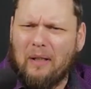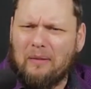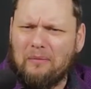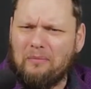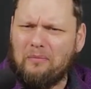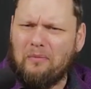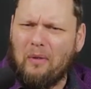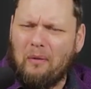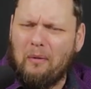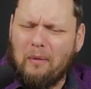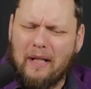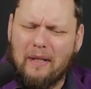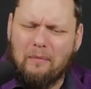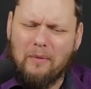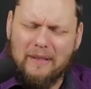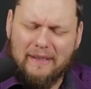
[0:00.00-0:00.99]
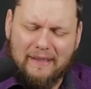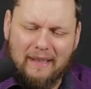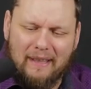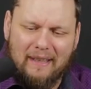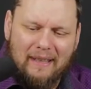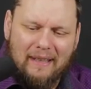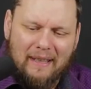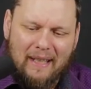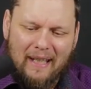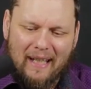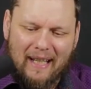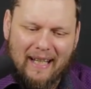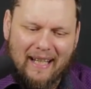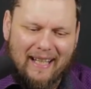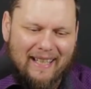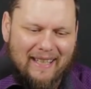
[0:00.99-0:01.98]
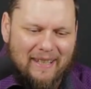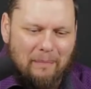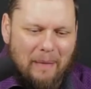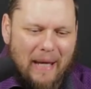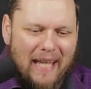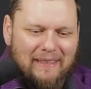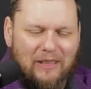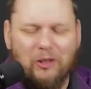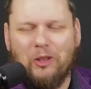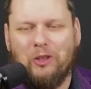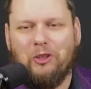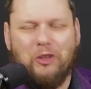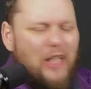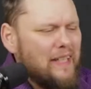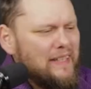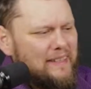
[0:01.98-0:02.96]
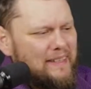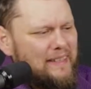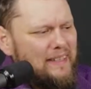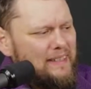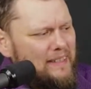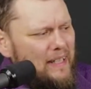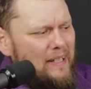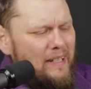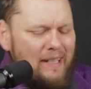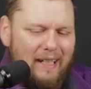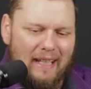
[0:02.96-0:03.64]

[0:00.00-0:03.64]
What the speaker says: One of them was the passage in Genesis